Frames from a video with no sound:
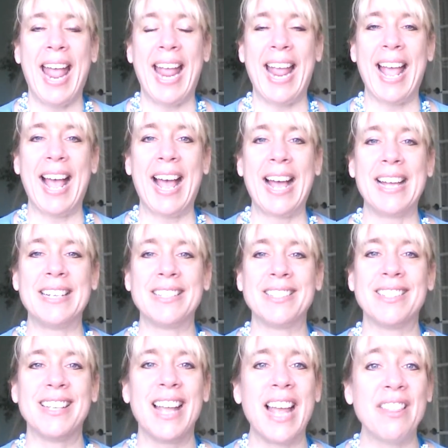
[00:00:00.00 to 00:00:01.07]
And
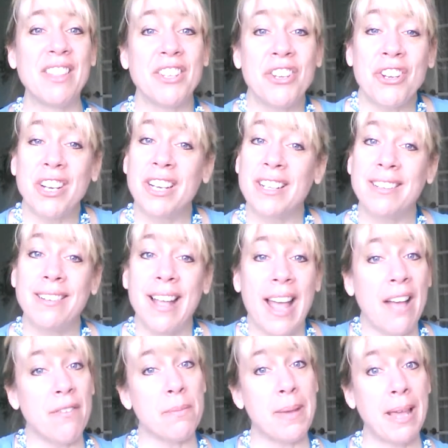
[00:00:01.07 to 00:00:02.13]
then you're going to
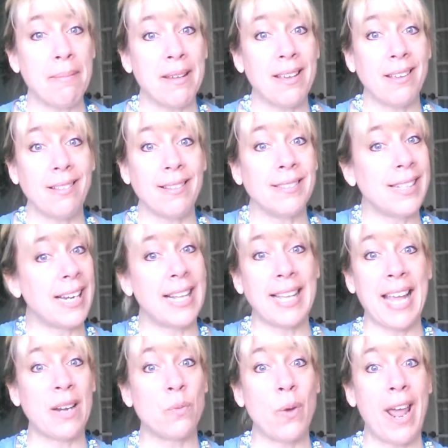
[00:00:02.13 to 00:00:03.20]
have a baby that's going
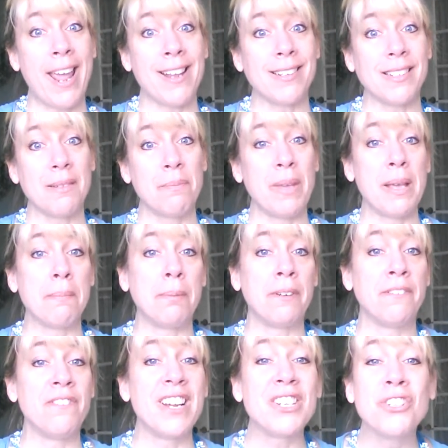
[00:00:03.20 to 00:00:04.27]
to gain weight, be a
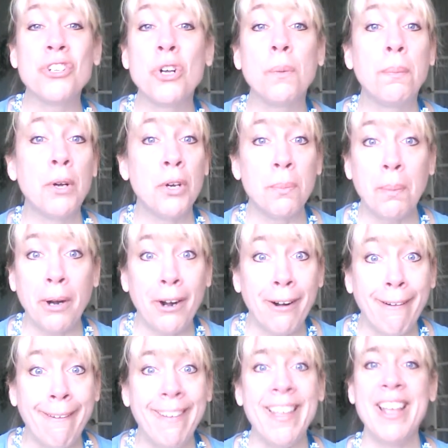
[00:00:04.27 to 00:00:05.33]
professional
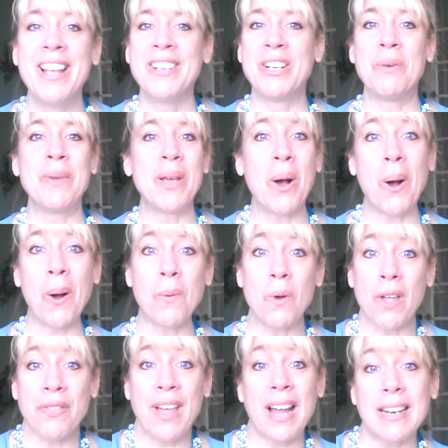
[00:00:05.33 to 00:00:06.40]
pooper. Don't we all
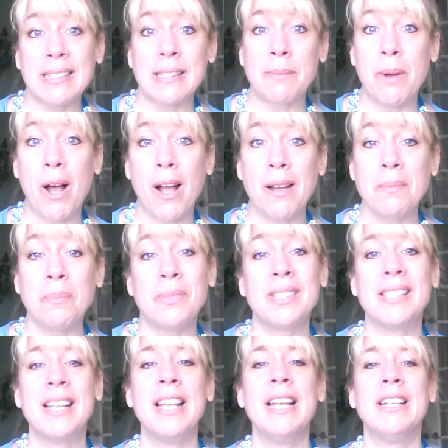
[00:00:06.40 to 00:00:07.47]
want that as
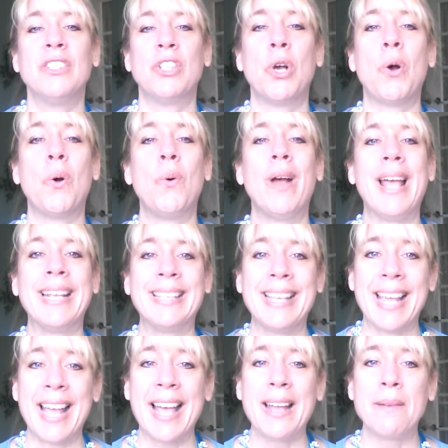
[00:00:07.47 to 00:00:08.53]
moms? So
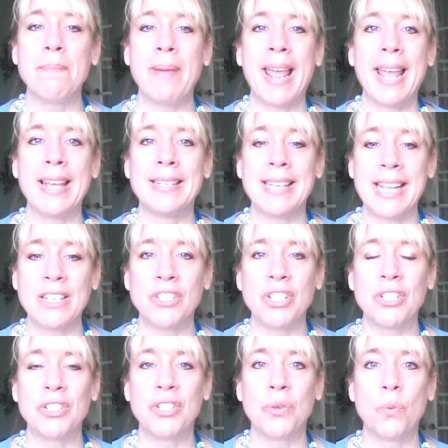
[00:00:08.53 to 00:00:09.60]
again, pay
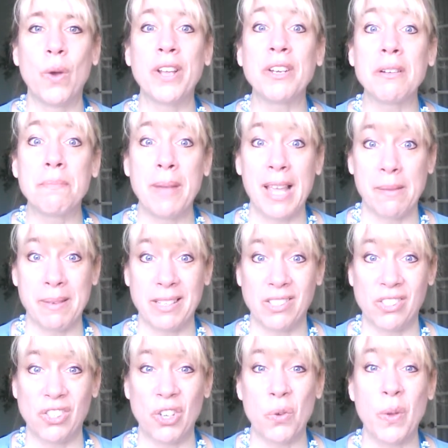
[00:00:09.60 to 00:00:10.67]
attention to what your
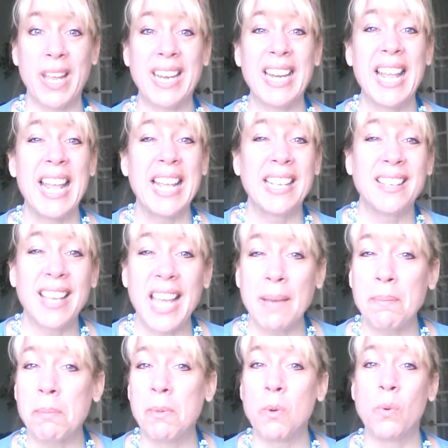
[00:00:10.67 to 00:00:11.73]
baby's doing.
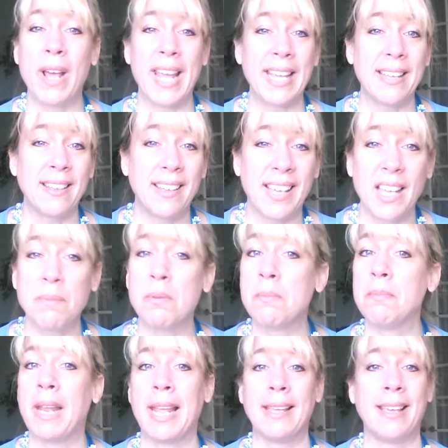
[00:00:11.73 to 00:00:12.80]
Keep them awake, keep
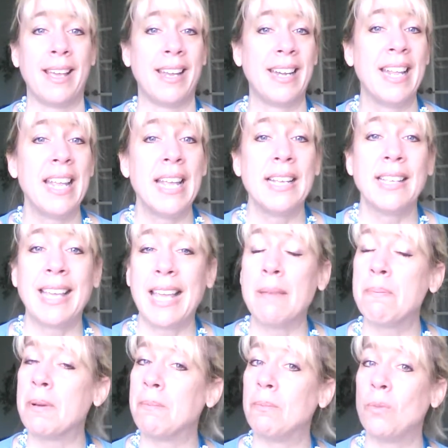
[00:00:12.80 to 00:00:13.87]
them naked,
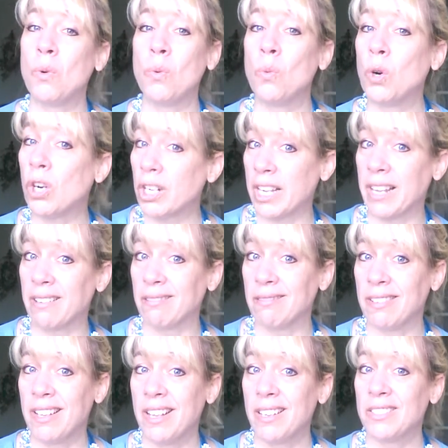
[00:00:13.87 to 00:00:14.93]
keep them working.
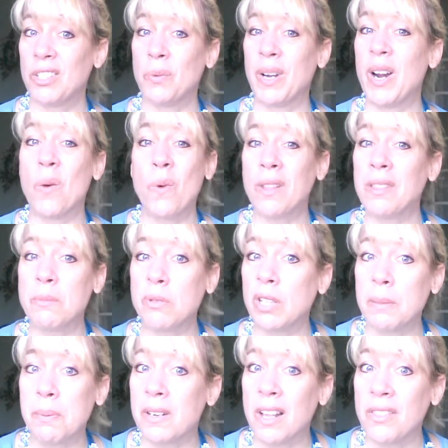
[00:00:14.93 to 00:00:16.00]
So we don't want them
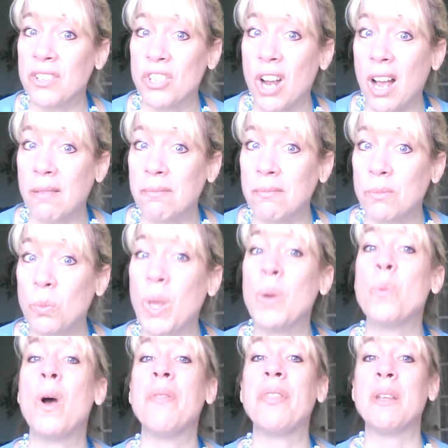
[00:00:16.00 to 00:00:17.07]
sleeping on the job. We
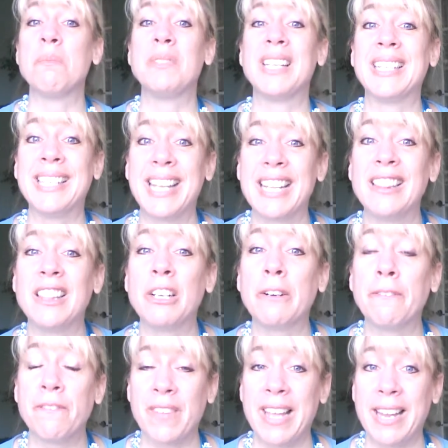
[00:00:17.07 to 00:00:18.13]
want them to get
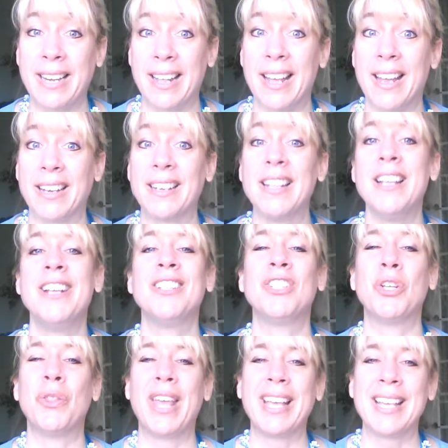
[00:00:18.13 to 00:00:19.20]
their feed in
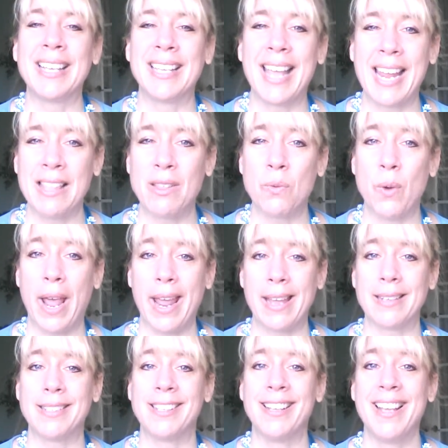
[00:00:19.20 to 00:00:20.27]
so they can gain the
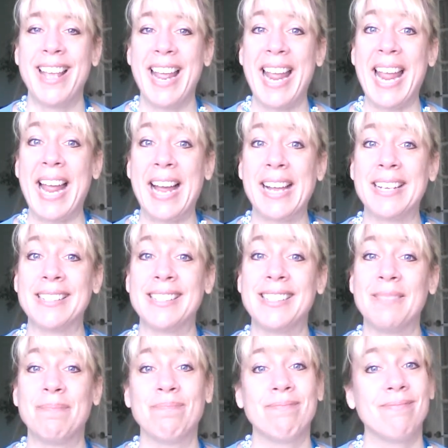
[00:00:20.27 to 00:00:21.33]
weight, and
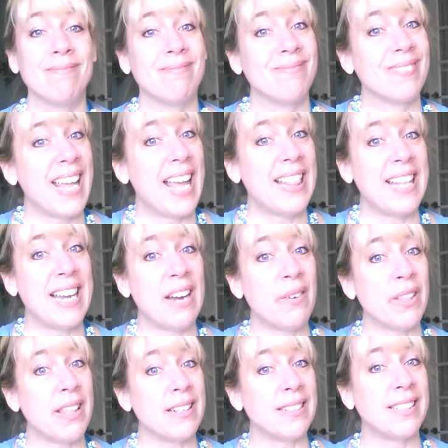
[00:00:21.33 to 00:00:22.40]
then
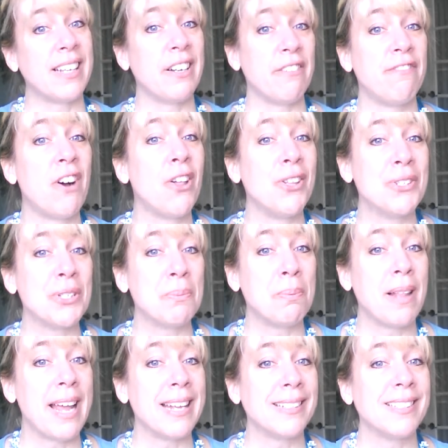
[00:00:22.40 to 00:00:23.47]
everything's going to fall into
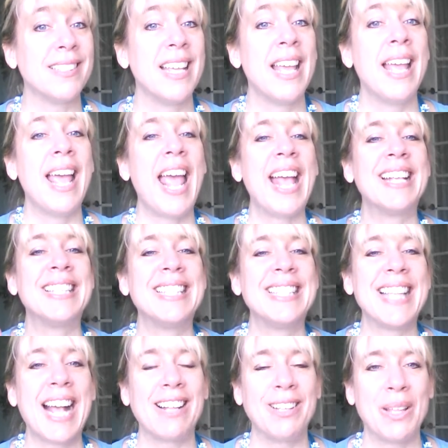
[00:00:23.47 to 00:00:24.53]
place
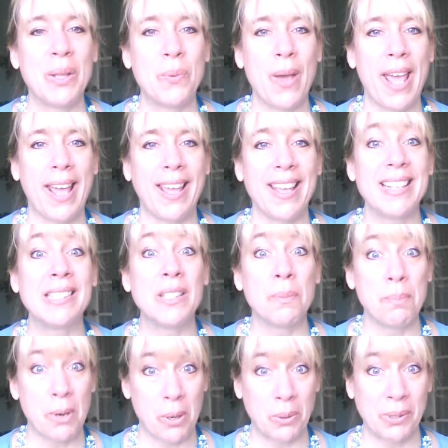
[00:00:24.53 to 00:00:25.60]
exactly the way it's
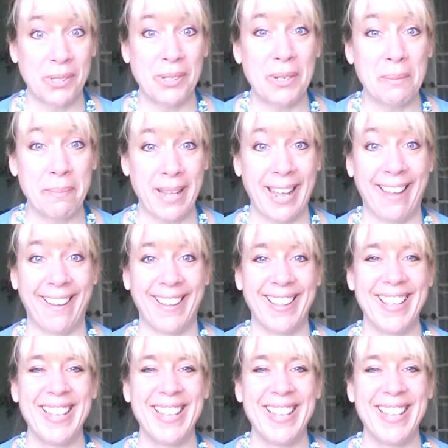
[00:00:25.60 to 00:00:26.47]
supposed to be.